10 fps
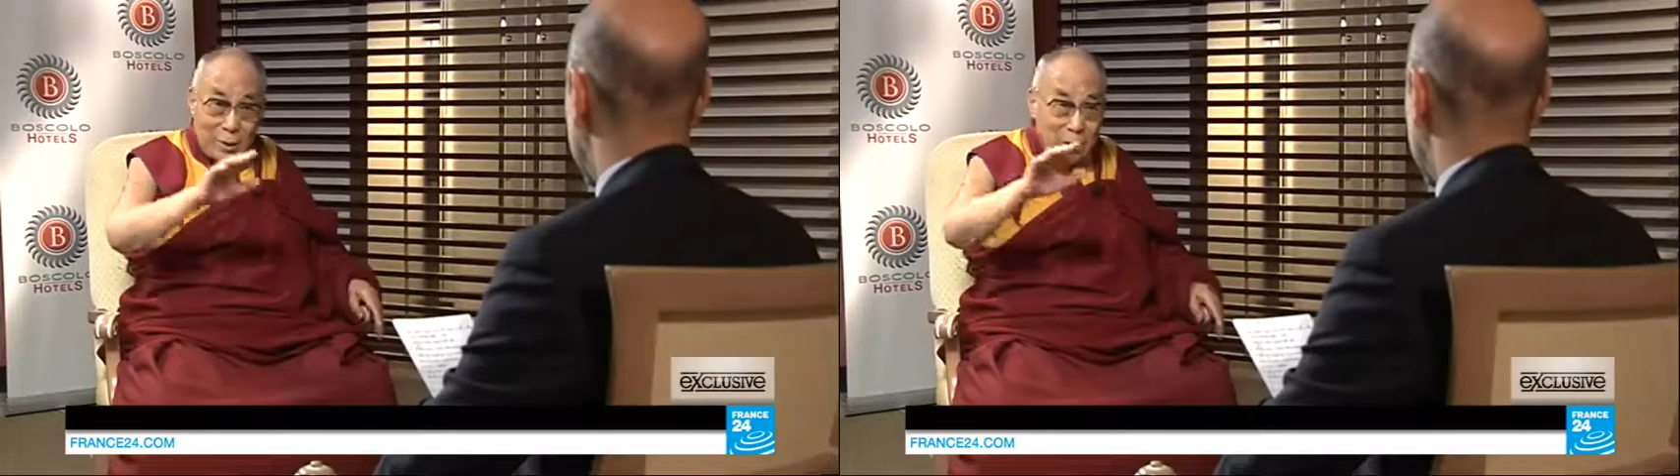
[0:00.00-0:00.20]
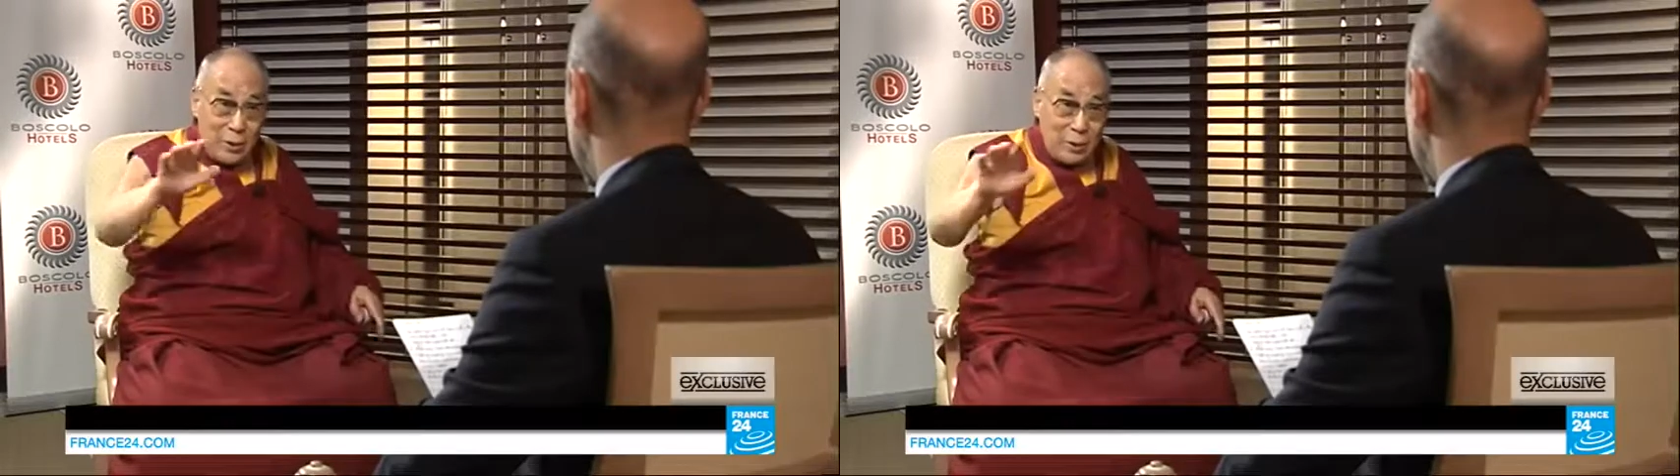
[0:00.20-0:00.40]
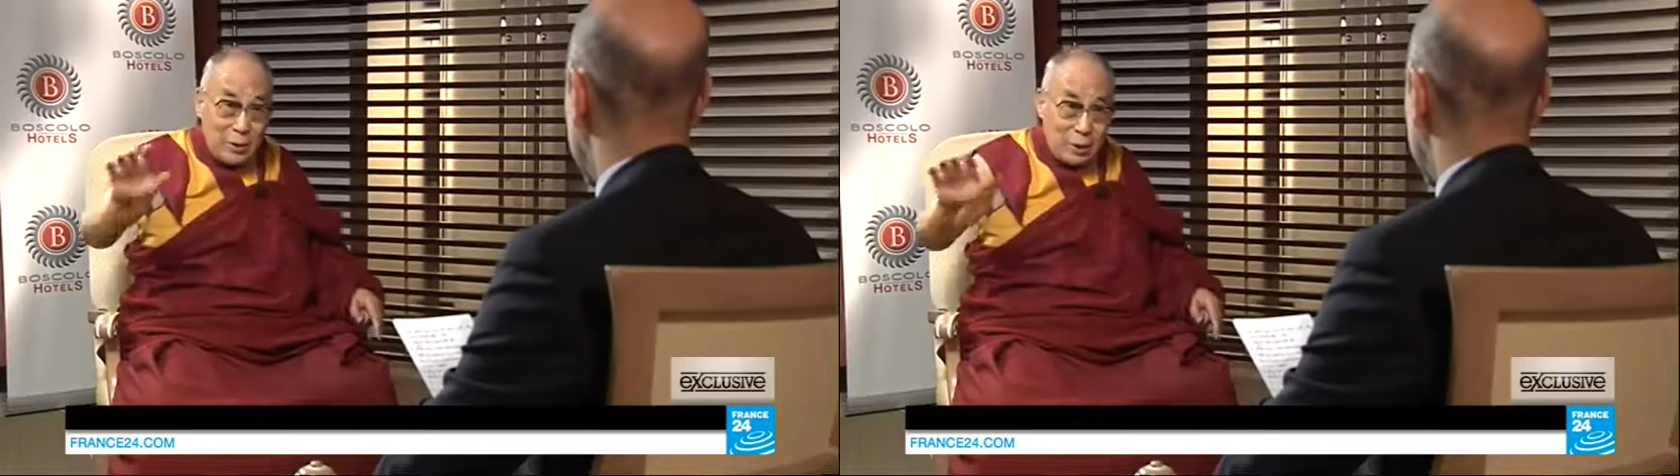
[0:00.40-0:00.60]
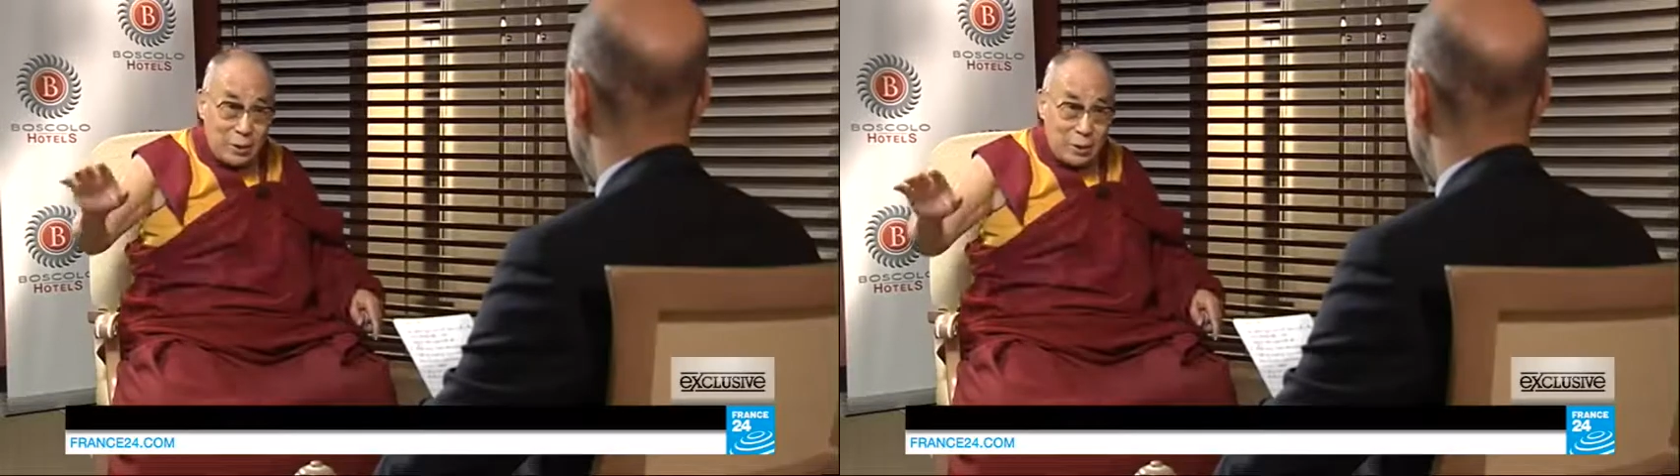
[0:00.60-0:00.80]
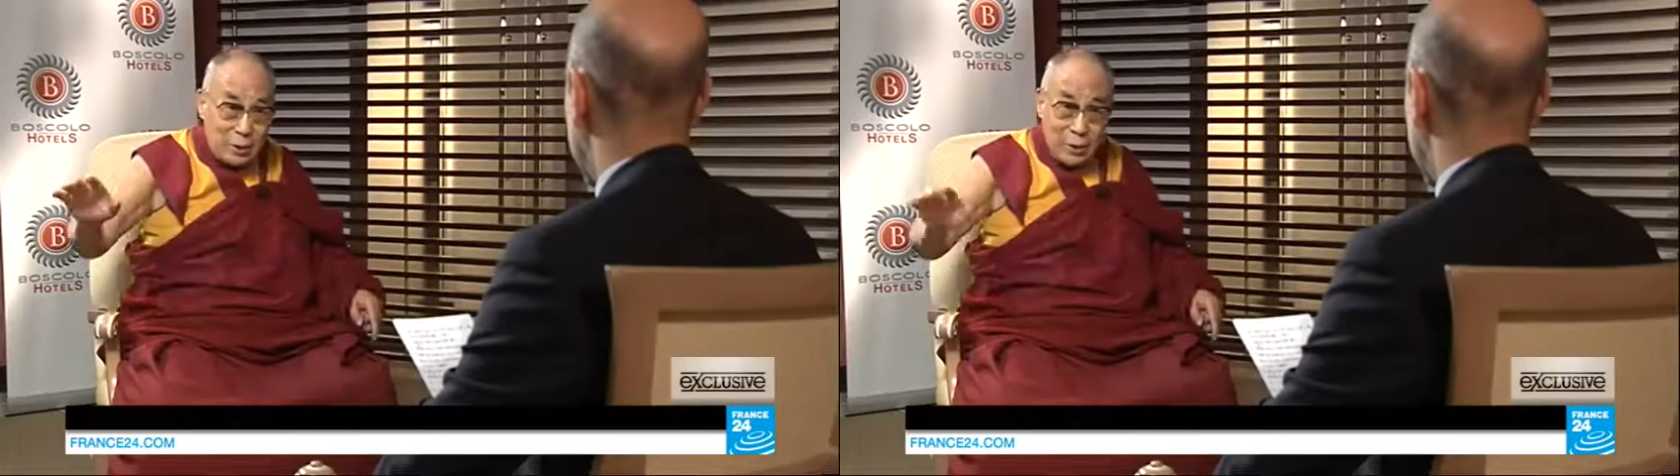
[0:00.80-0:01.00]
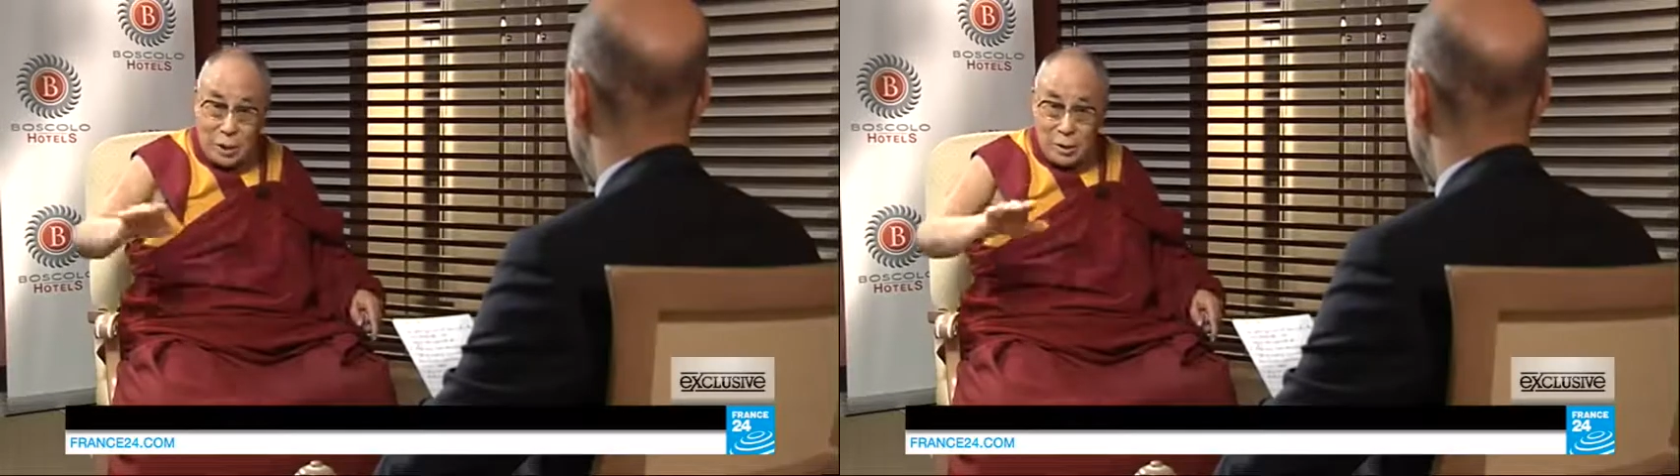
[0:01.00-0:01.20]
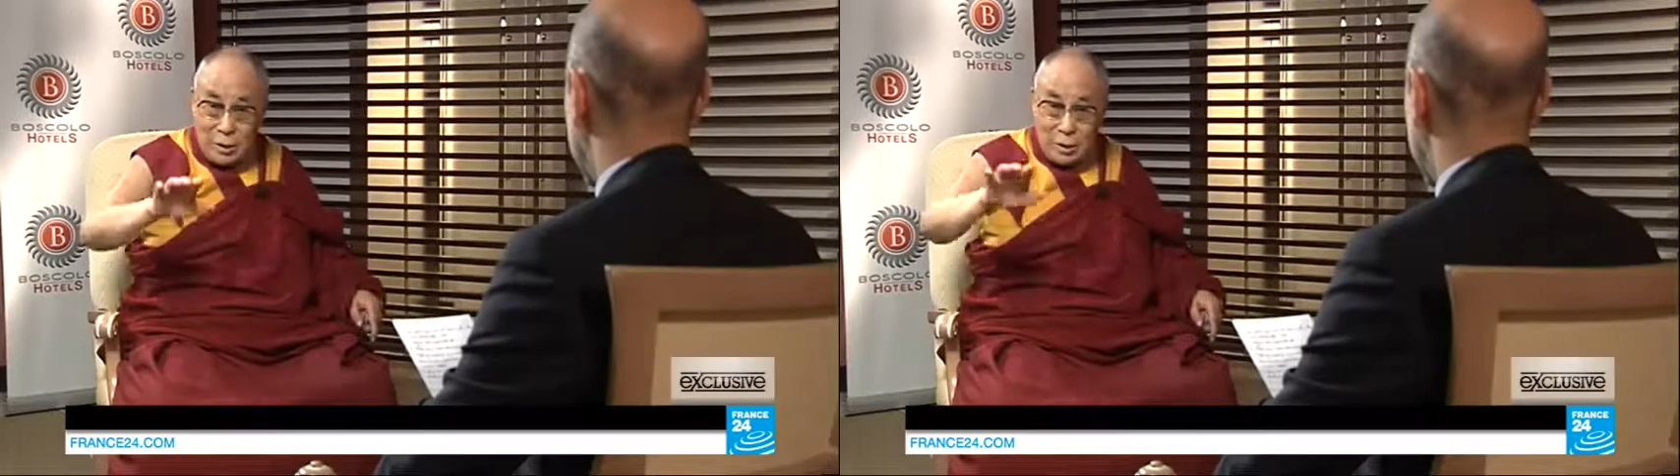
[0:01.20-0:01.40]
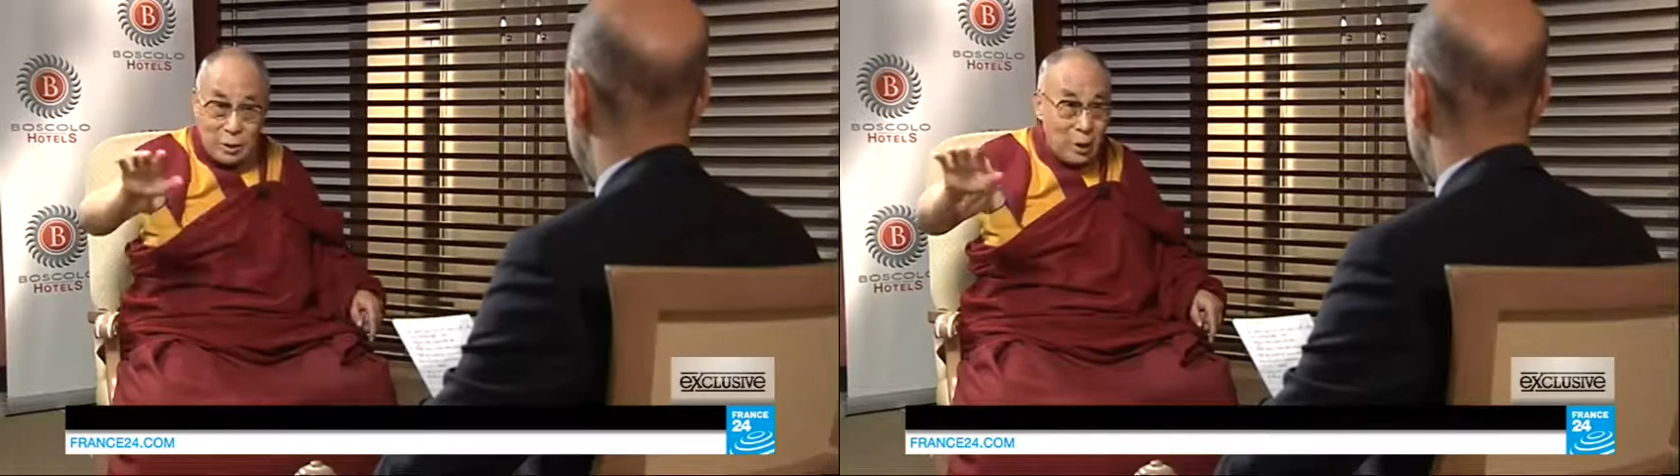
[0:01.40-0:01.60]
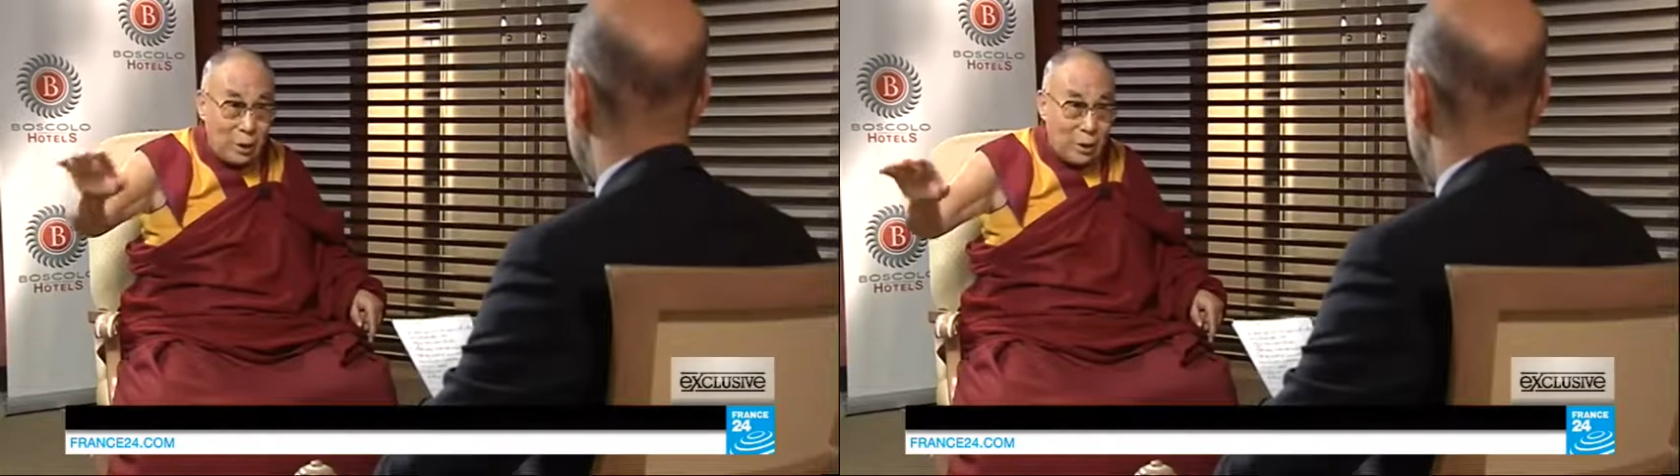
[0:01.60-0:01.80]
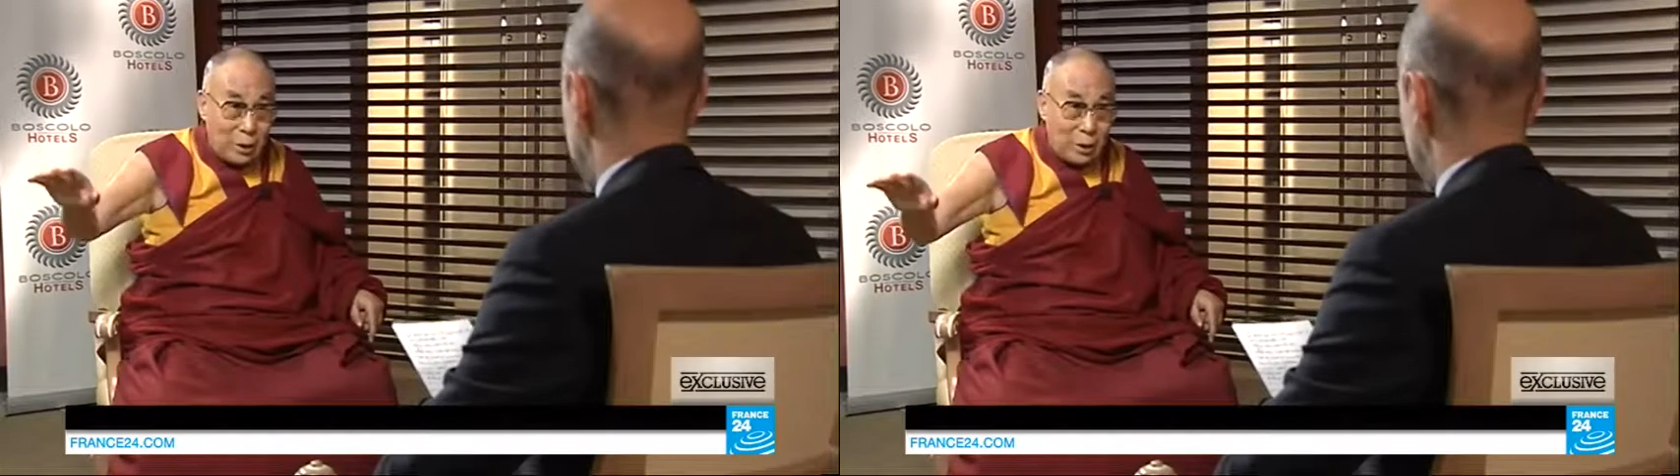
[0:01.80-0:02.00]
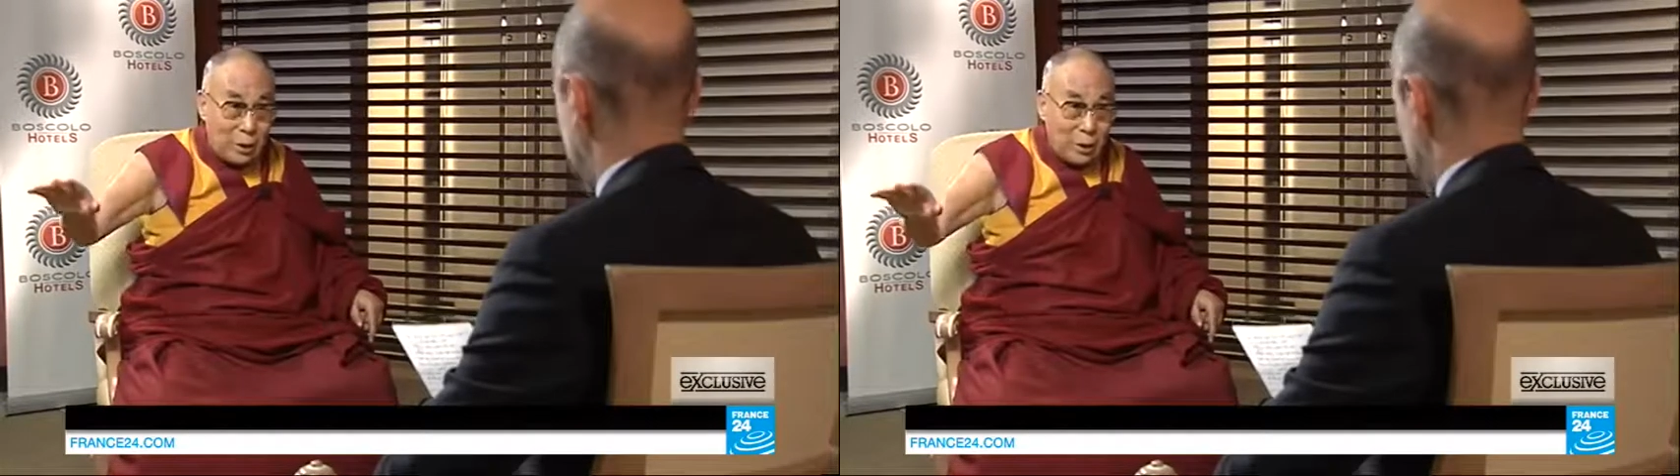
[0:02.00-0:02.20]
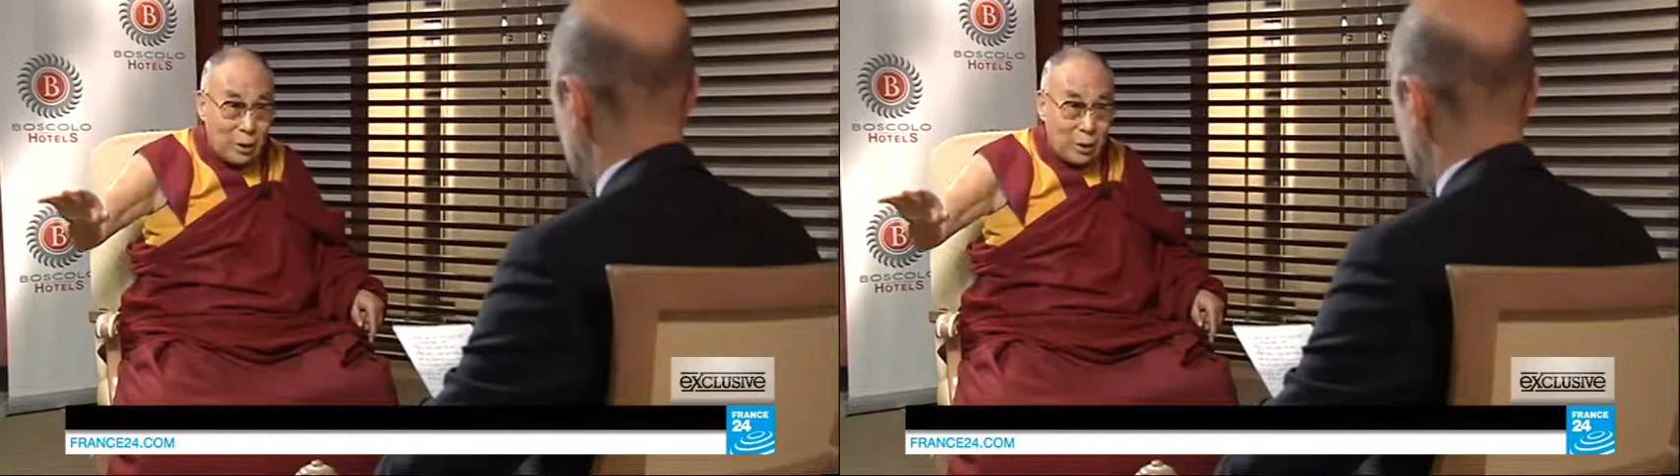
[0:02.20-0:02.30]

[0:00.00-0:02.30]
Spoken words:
any nation, any area,